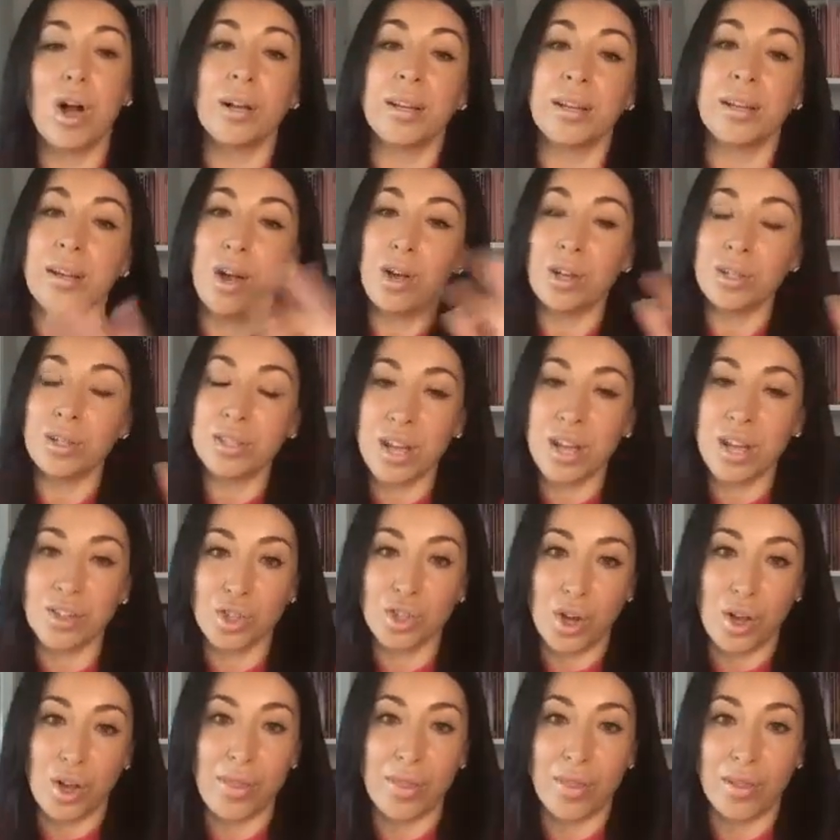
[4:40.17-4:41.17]
And I'll touch
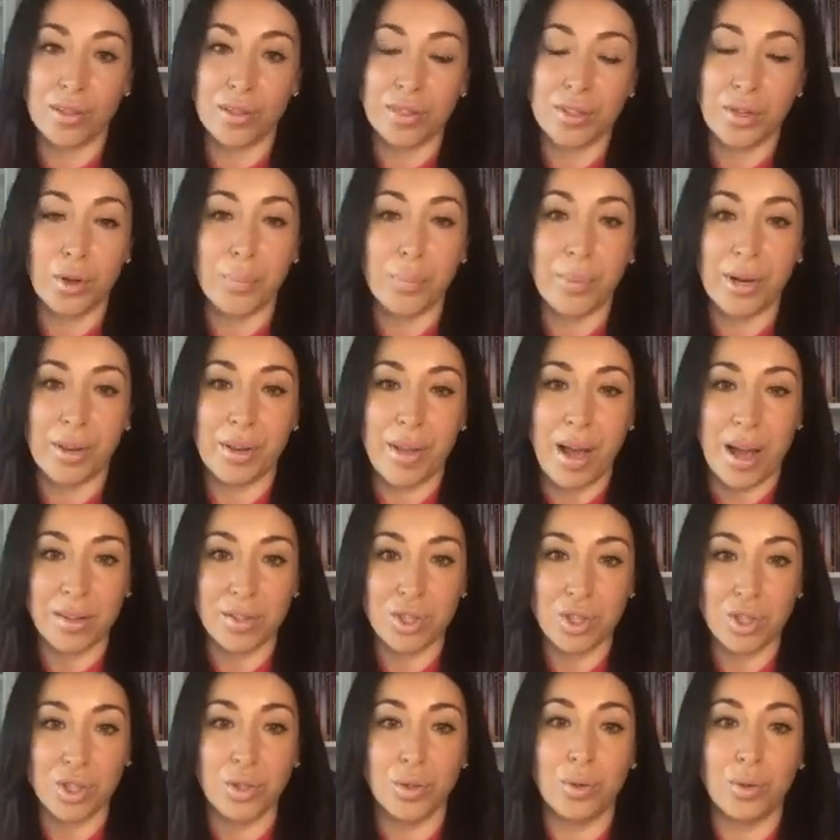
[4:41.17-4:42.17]
on a little bit of that
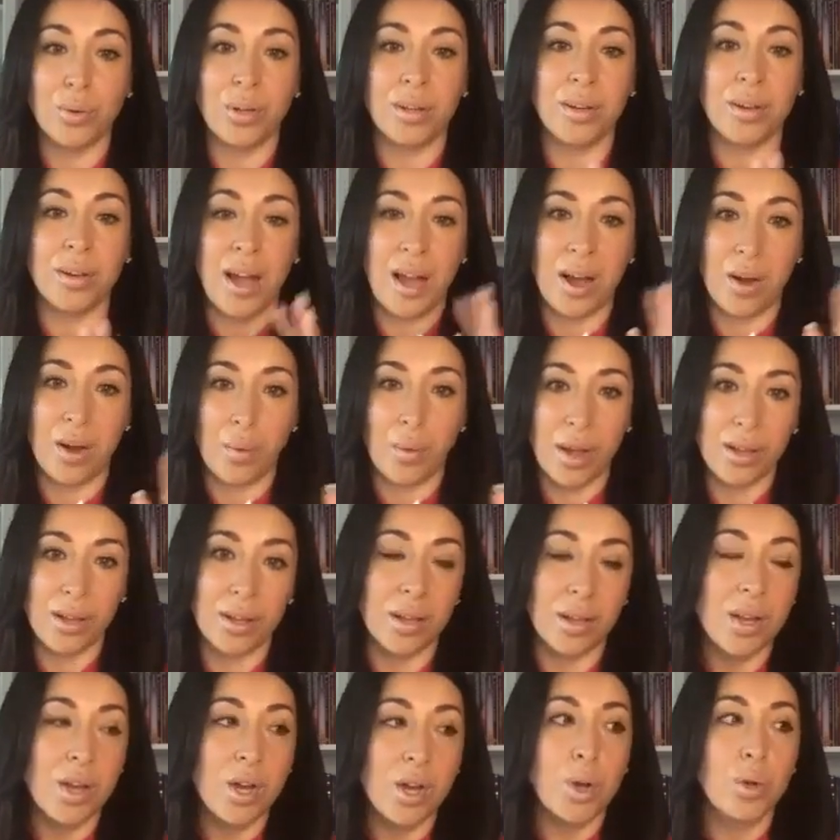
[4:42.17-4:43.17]
too, on how I
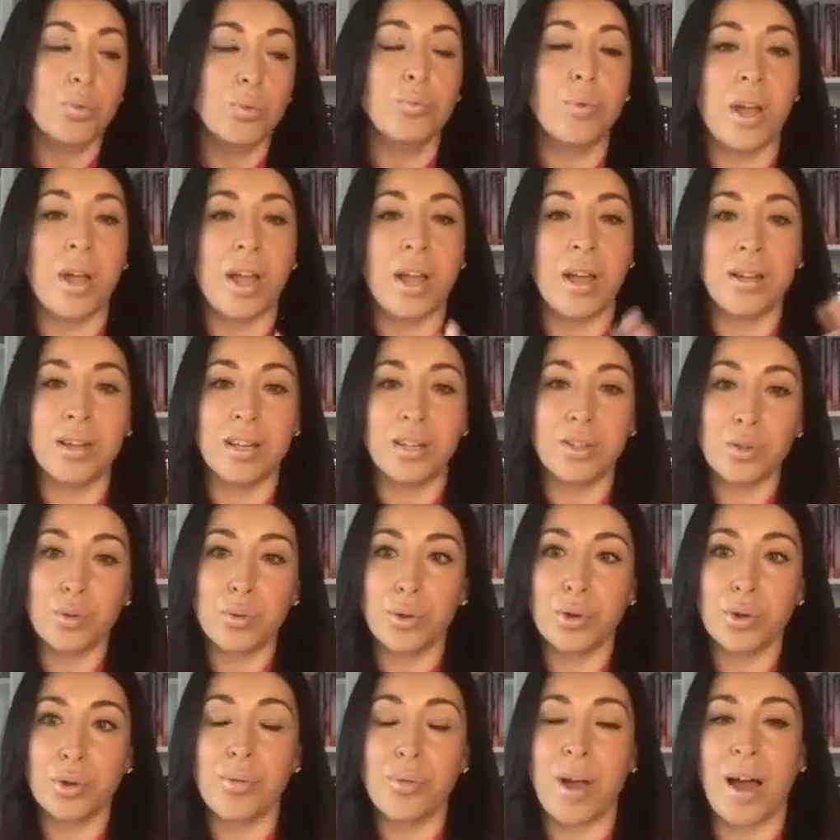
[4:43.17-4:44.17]
ran and
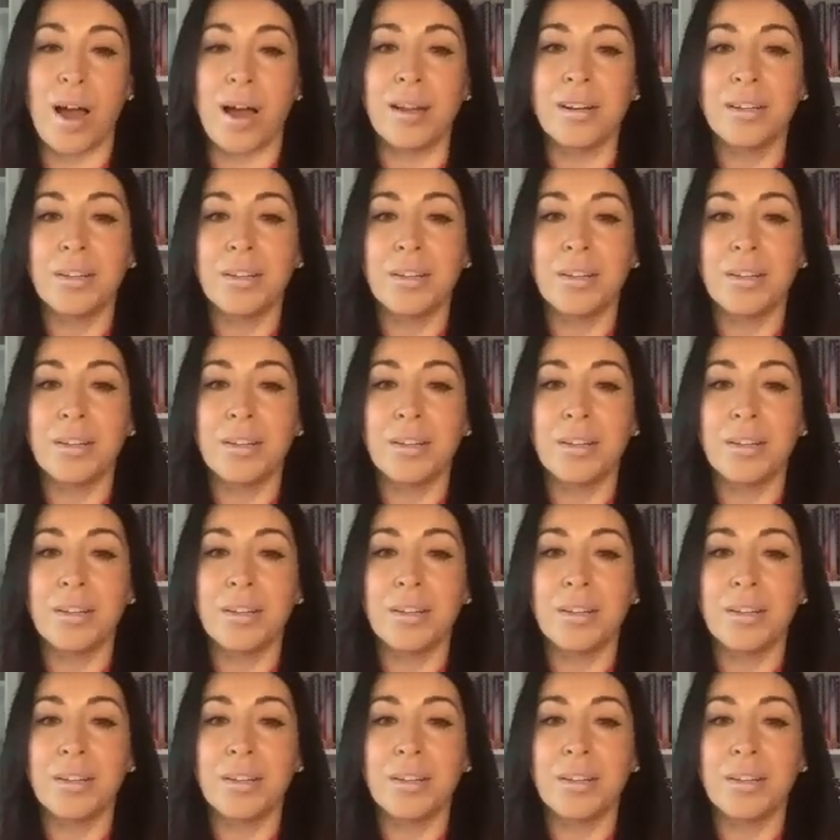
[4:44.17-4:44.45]
grew that.